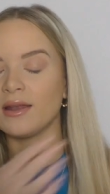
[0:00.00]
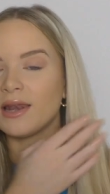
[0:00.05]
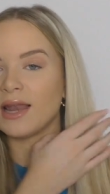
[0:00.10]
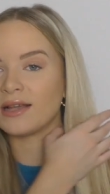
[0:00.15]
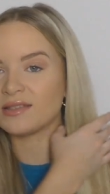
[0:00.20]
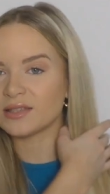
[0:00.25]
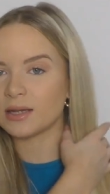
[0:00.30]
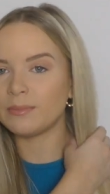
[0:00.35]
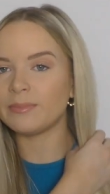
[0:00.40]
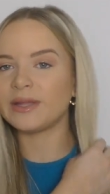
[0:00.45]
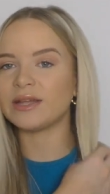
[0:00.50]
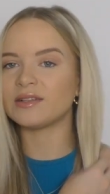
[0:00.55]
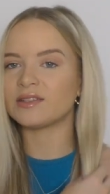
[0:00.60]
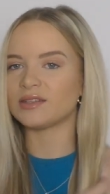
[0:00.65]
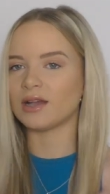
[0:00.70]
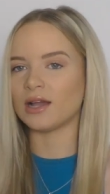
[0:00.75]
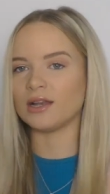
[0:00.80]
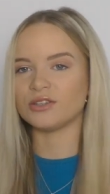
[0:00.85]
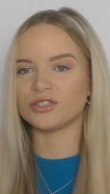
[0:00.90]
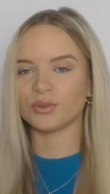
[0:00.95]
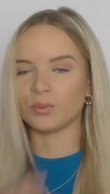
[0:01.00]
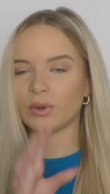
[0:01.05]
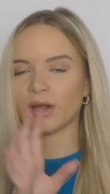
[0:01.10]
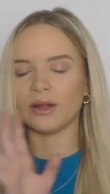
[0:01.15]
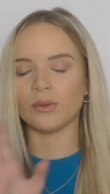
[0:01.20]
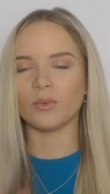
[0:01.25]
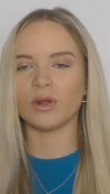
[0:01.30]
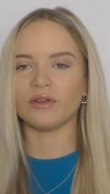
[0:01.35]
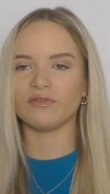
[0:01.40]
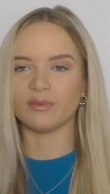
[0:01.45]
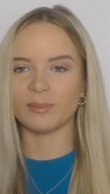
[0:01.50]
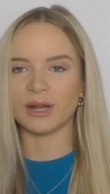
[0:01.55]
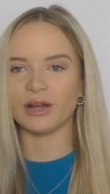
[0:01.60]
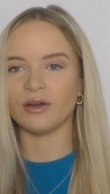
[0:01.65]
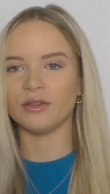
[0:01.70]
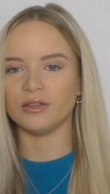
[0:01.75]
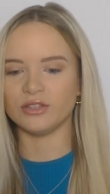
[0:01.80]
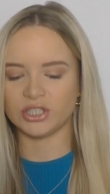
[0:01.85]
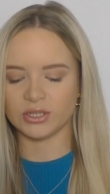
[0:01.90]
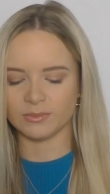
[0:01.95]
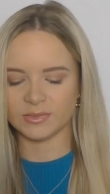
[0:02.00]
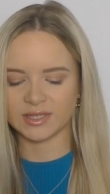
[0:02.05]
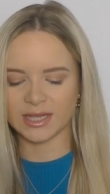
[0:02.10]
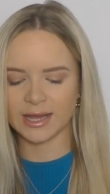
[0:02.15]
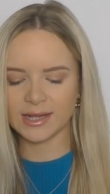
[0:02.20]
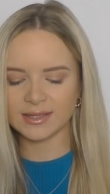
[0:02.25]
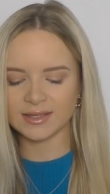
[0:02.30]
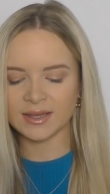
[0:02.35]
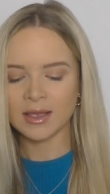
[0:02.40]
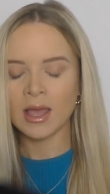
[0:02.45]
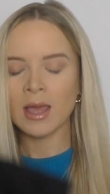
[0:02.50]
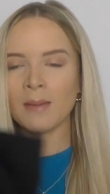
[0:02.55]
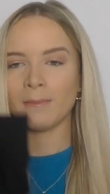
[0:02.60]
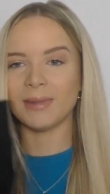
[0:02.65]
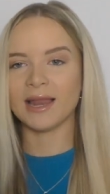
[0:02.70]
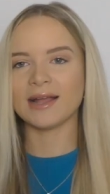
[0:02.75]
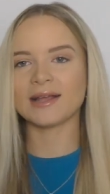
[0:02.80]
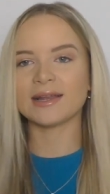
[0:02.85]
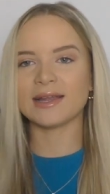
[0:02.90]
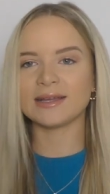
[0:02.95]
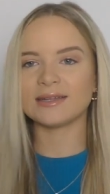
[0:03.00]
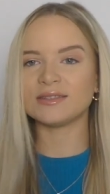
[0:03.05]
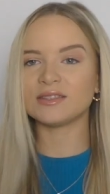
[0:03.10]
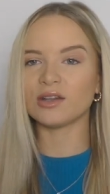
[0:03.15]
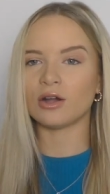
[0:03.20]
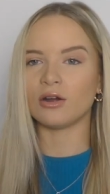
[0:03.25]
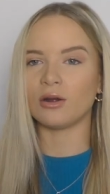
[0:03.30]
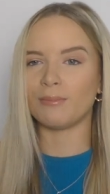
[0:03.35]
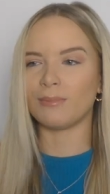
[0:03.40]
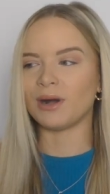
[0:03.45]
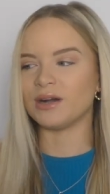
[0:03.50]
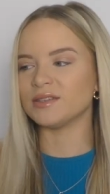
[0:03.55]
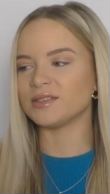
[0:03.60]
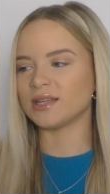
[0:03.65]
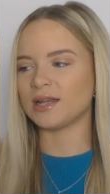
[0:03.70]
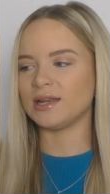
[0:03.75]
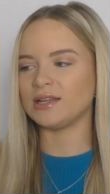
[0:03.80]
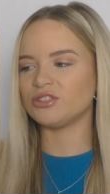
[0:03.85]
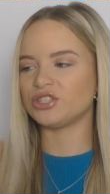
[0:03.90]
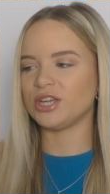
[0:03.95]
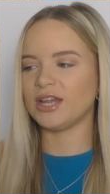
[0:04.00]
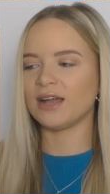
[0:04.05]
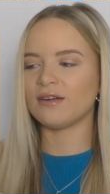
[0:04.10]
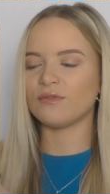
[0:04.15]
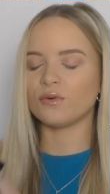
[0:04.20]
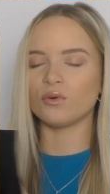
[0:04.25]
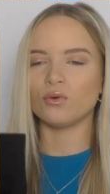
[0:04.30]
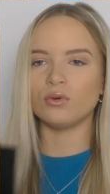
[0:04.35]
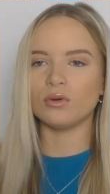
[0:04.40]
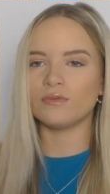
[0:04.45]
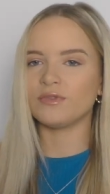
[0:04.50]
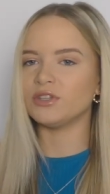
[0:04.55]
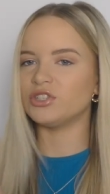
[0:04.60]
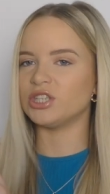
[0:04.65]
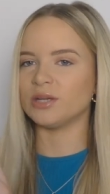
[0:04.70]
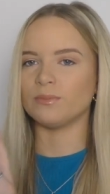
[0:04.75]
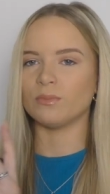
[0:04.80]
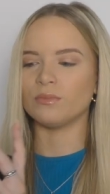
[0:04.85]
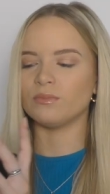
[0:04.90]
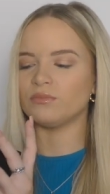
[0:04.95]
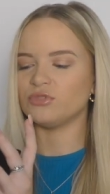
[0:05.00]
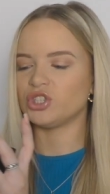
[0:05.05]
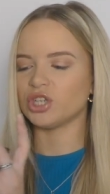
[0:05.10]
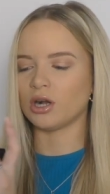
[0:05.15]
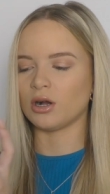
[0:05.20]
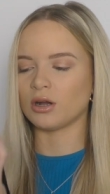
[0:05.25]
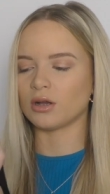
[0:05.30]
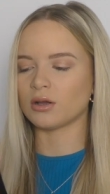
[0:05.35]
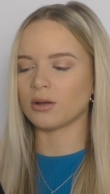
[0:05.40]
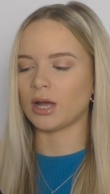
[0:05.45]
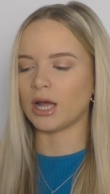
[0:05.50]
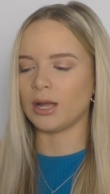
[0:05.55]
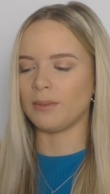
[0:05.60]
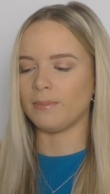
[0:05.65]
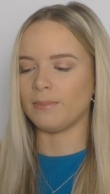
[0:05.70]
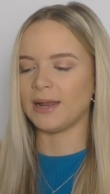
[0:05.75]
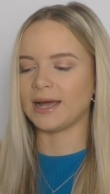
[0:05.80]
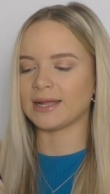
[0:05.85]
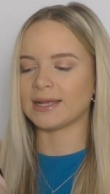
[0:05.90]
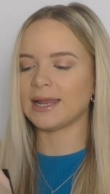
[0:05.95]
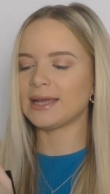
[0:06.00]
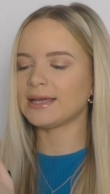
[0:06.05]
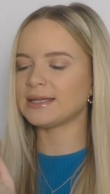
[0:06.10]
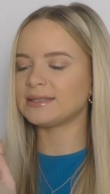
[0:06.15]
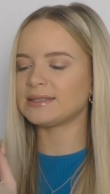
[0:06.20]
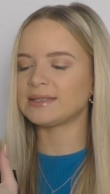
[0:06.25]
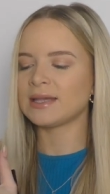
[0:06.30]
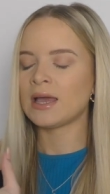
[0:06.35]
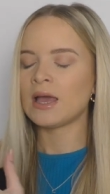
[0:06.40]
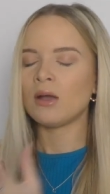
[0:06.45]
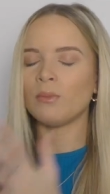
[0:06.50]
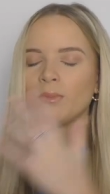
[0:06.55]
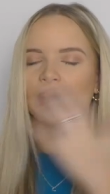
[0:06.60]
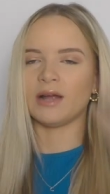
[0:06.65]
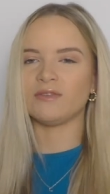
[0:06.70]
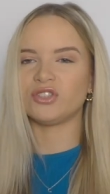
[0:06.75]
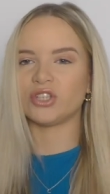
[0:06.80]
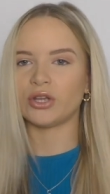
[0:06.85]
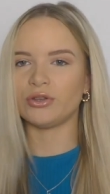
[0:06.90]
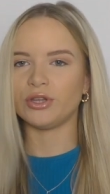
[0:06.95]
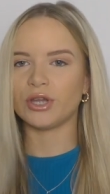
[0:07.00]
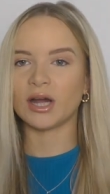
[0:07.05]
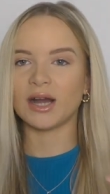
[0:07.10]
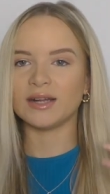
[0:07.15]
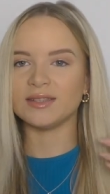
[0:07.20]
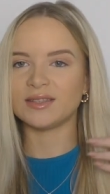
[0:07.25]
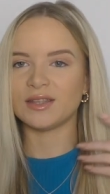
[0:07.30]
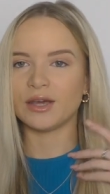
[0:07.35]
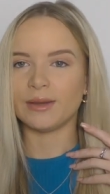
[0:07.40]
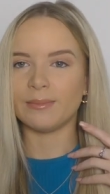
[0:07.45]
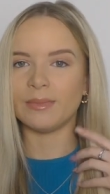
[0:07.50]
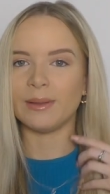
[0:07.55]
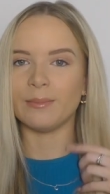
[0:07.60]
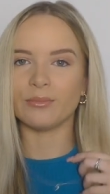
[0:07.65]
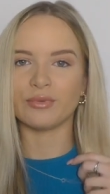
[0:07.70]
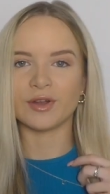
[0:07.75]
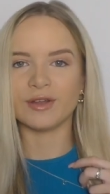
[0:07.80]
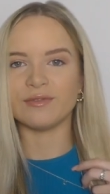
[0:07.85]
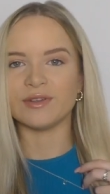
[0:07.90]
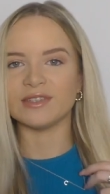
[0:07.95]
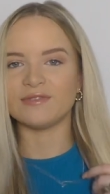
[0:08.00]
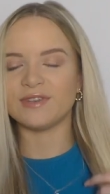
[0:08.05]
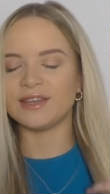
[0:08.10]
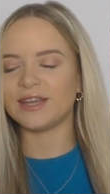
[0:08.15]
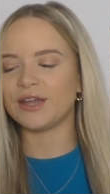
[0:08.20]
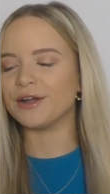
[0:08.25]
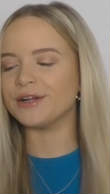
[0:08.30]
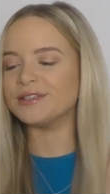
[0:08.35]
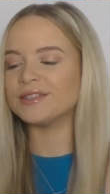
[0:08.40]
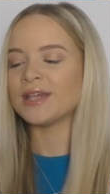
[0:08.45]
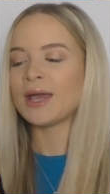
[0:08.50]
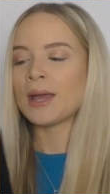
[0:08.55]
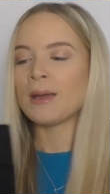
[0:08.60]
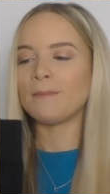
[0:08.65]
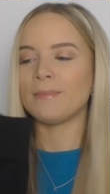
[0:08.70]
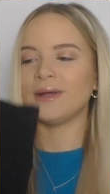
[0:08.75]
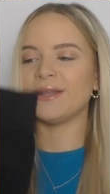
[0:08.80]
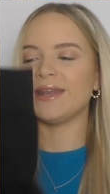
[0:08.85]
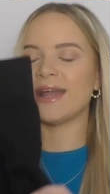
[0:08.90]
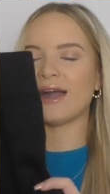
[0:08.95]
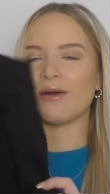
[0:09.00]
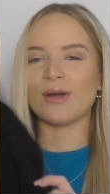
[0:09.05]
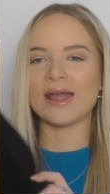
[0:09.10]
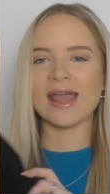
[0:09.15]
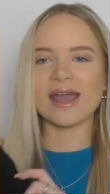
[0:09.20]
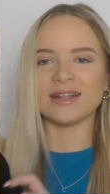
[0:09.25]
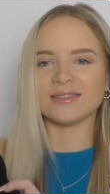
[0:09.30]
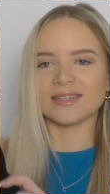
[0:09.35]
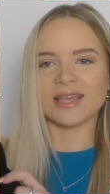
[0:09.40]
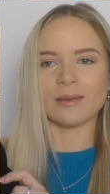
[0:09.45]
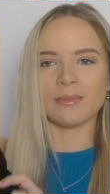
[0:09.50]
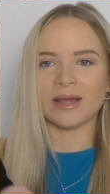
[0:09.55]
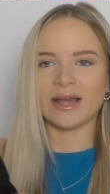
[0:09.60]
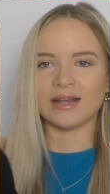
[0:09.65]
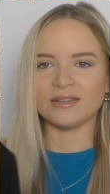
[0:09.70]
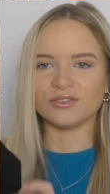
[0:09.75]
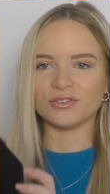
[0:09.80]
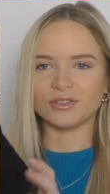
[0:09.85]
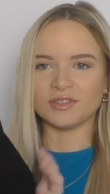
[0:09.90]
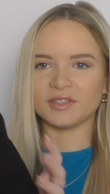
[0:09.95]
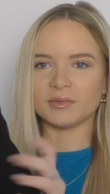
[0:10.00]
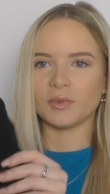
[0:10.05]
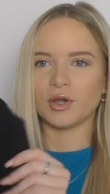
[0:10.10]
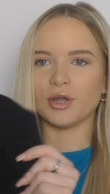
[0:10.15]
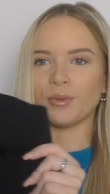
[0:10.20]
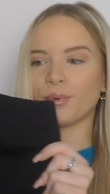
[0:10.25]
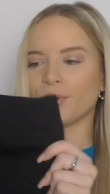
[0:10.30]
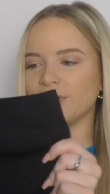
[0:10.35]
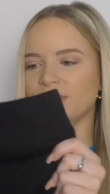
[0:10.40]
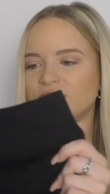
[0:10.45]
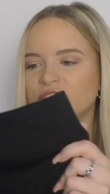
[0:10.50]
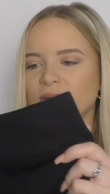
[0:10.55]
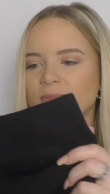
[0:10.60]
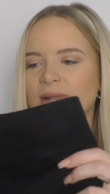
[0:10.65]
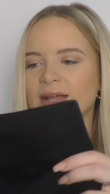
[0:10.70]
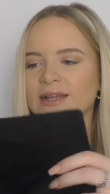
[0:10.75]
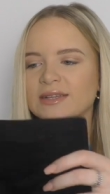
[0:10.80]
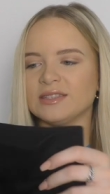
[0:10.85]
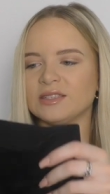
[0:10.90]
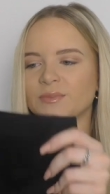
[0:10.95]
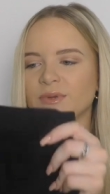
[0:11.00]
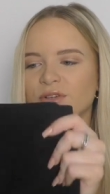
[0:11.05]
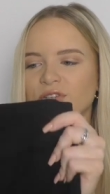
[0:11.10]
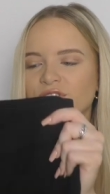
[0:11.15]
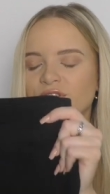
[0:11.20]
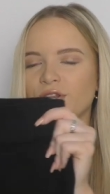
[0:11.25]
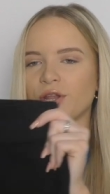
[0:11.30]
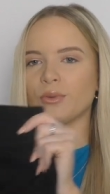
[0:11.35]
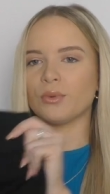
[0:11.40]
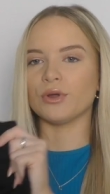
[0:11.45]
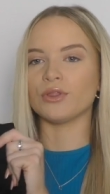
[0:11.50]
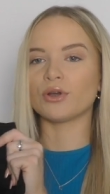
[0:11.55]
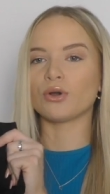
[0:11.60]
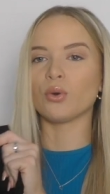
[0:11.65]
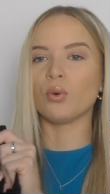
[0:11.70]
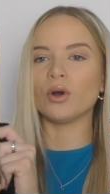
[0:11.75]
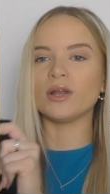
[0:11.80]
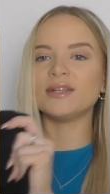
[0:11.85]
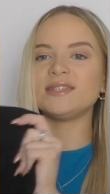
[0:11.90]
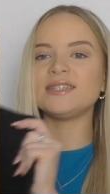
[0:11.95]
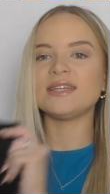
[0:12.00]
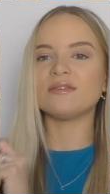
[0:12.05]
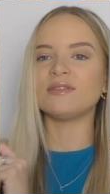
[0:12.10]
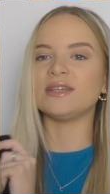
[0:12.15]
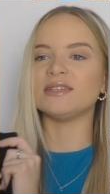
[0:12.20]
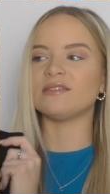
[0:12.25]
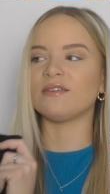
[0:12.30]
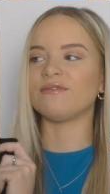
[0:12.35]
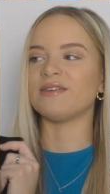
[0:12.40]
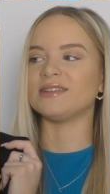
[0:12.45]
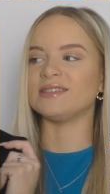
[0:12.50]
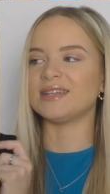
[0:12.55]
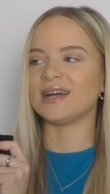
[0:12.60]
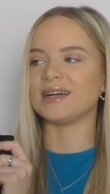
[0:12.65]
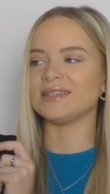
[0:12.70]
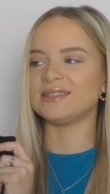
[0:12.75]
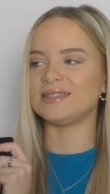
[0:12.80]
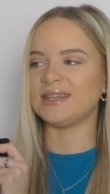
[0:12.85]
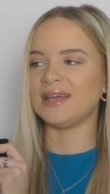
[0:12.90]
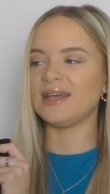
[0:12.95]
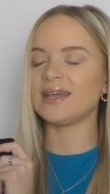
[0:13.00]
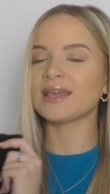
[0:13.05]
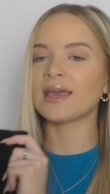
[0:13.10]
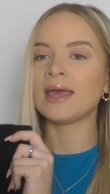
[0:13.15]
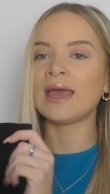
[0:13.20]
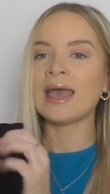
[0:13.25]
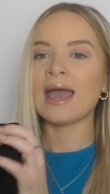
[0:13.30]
Unless I'm being stylish and wearing one of my other gym sets, black leggings are a must. I literally have all of the Gymshark black leggings, but I've shown you guys them in previous videos. But now I had to get my hands on some Opoly gym leggings because, you know what, the quality of these are fantastic.